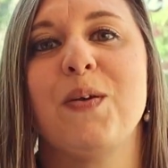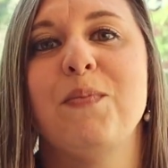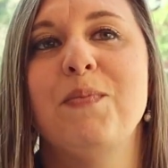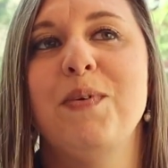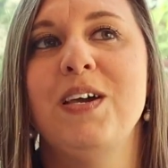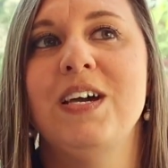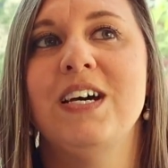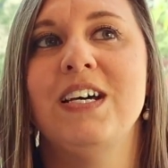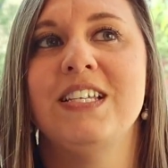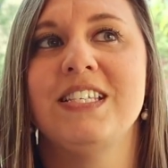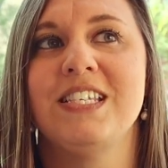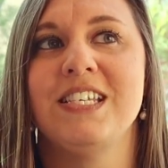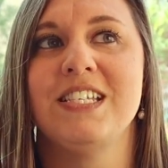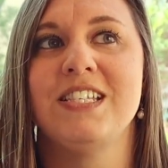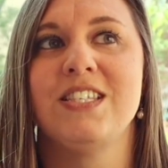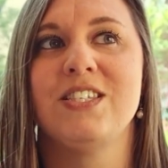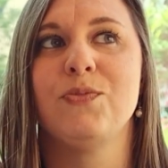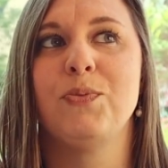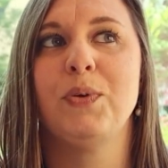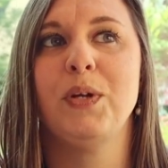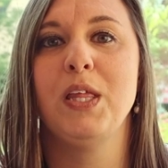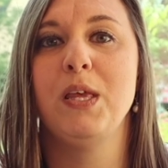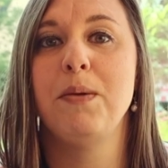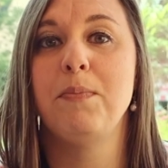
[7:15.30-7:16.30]
Because
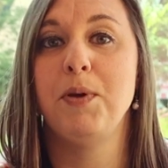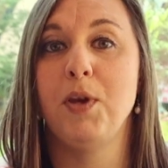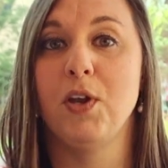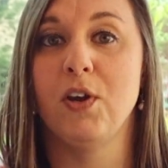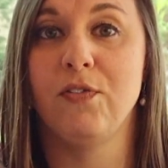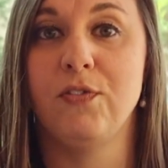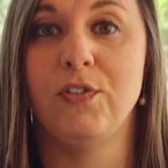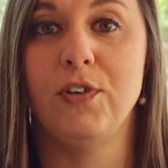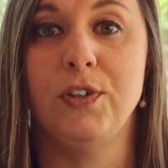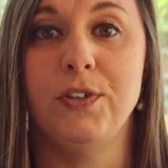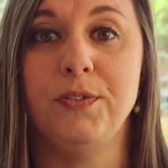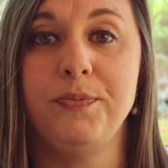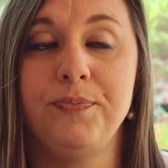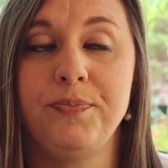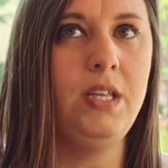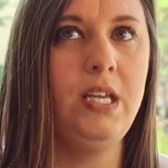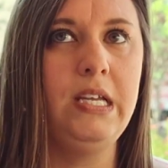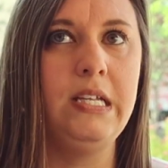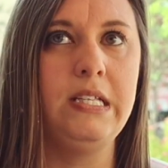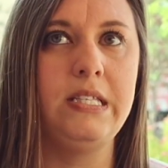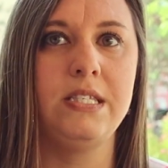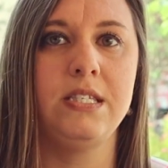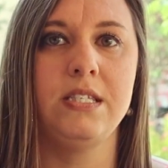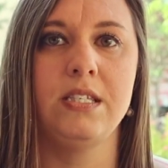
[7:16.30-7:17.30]
it's really beautiful.
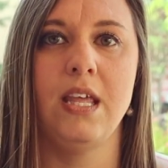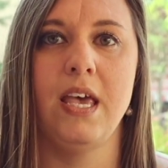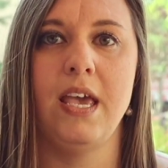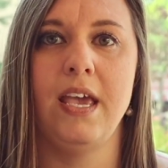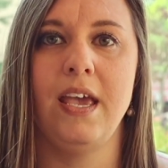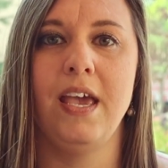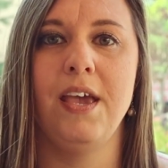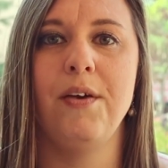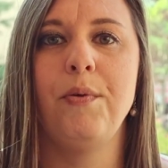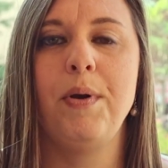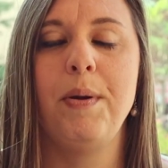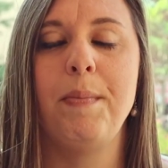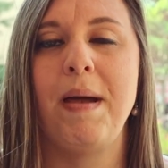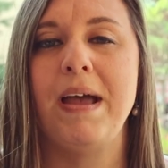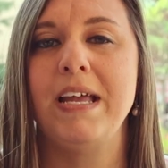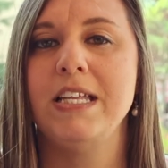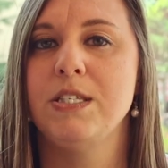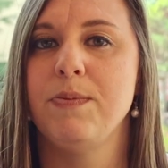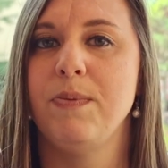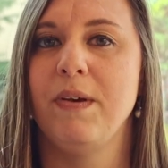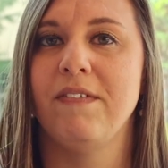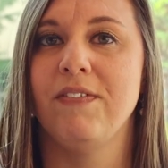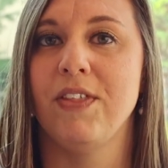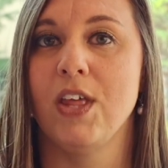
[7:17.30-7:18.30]
It's like, it
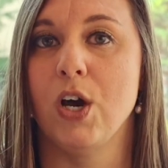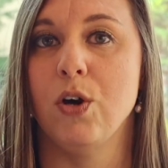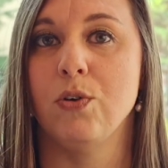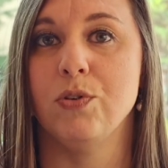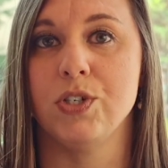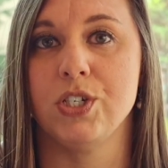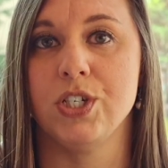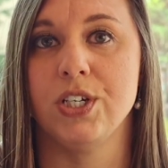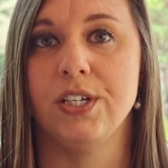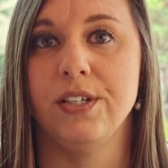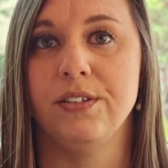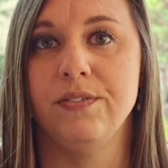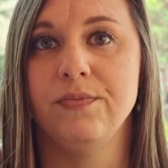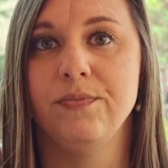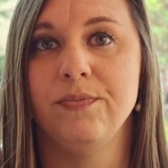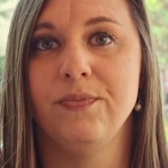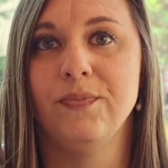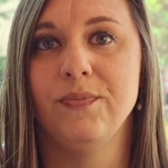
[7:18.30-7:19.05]
reminds me of the ocean.